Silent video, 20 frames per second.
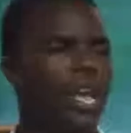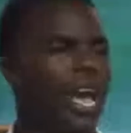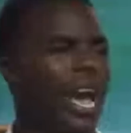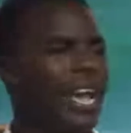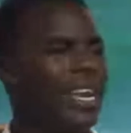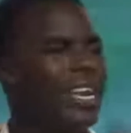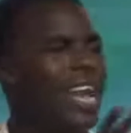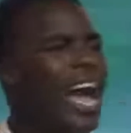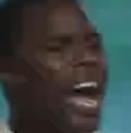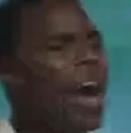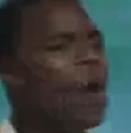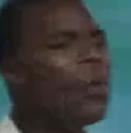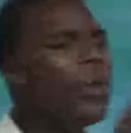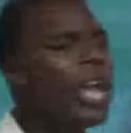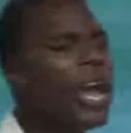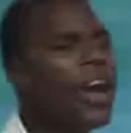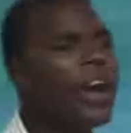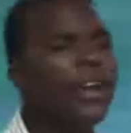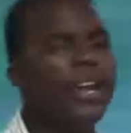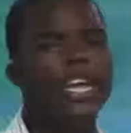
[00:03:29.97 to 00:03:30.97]
And now
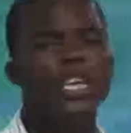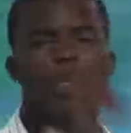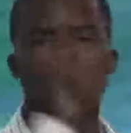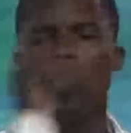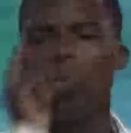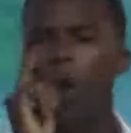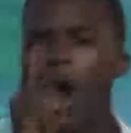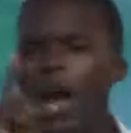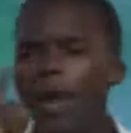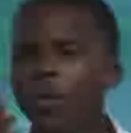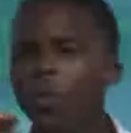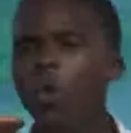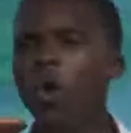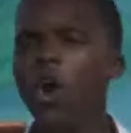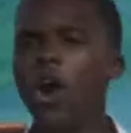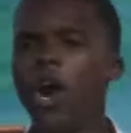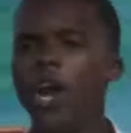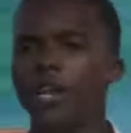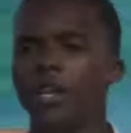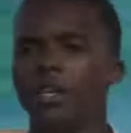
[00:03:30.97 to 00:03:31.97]
here it is, one
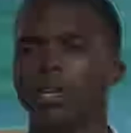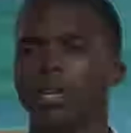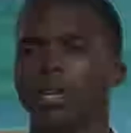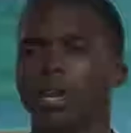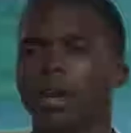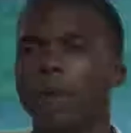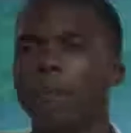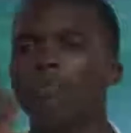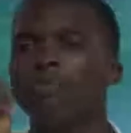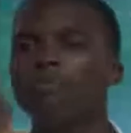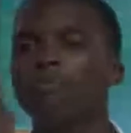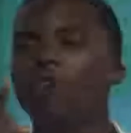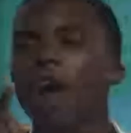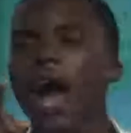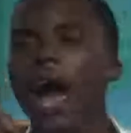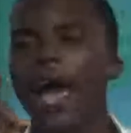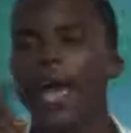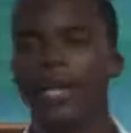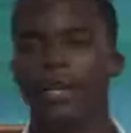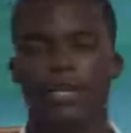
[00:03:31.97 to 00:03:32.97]
word,
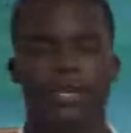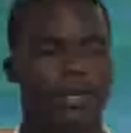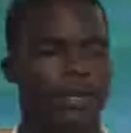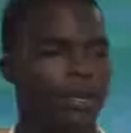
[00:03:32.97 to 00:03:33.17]
pride.